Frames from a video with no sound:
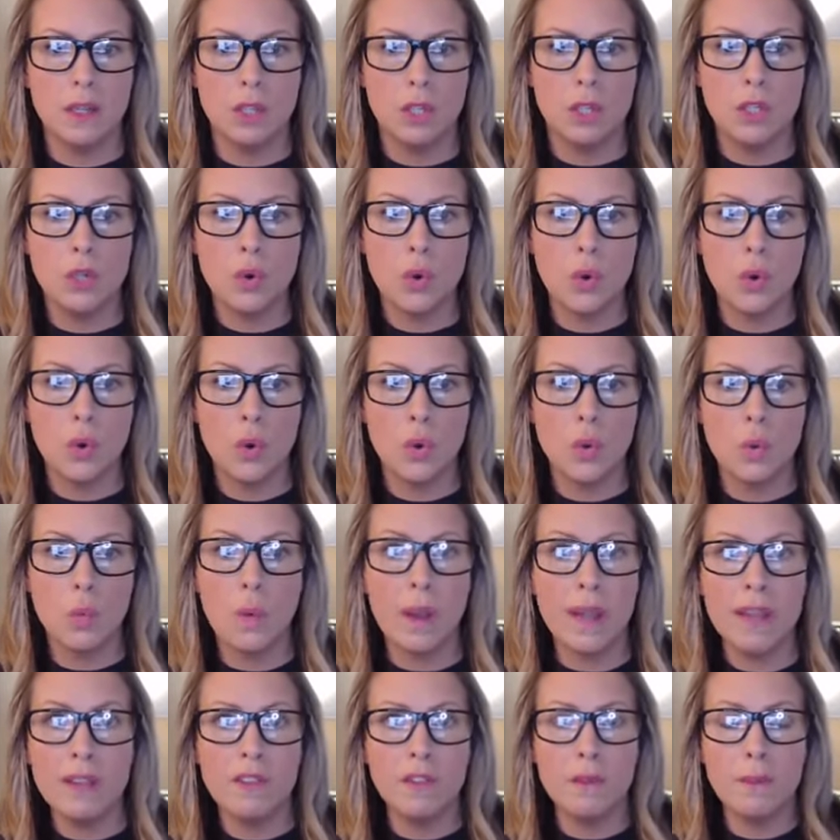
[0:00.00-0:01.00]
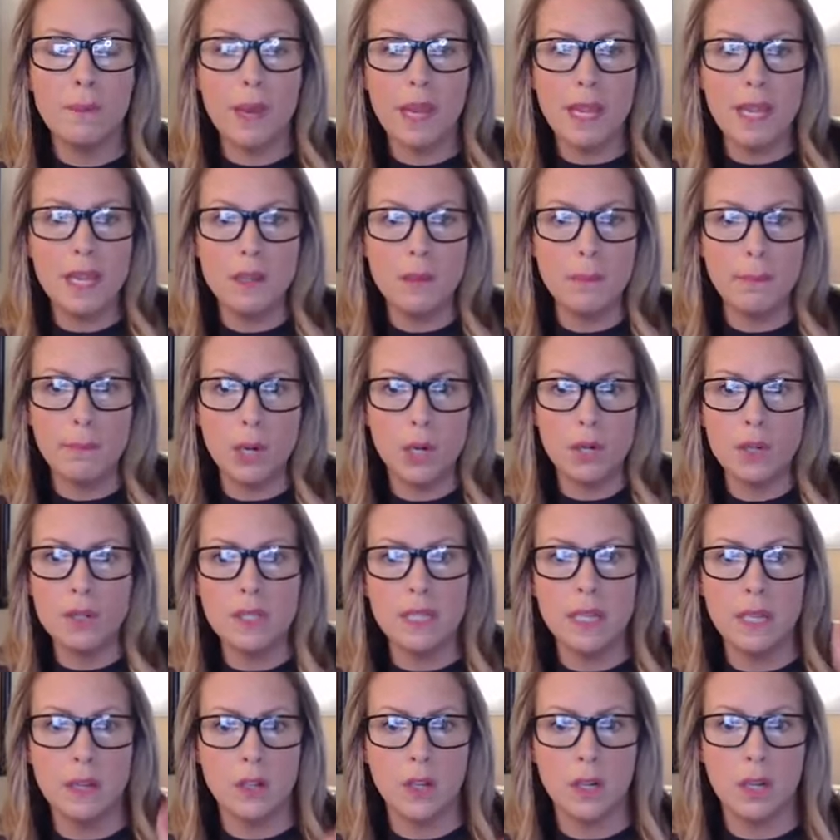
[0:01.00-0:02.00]
your wife might burn
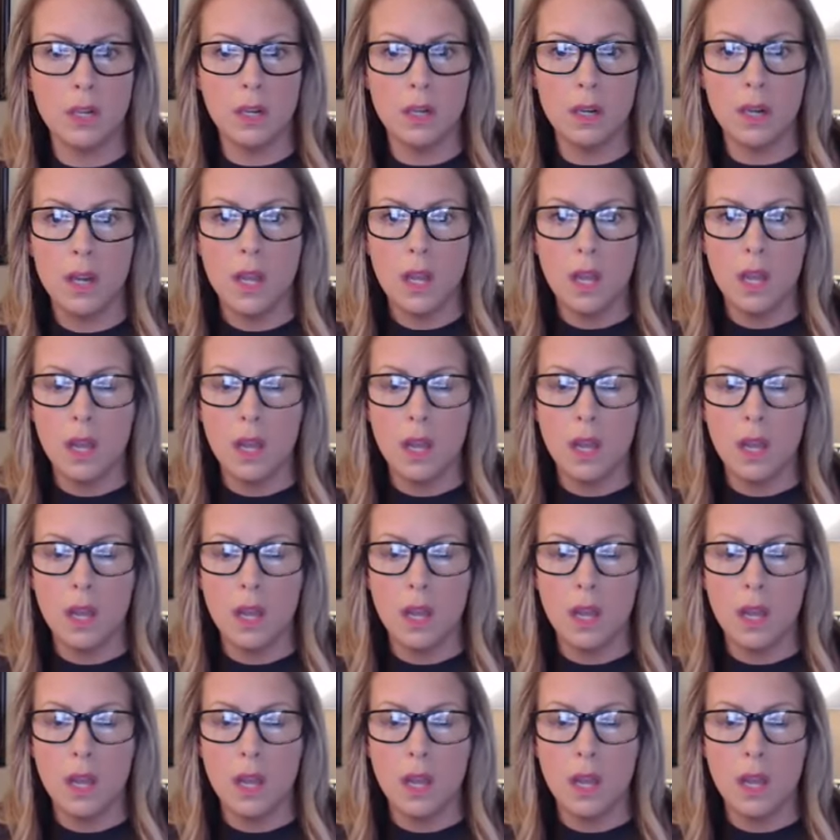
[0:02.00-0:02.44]
dinner,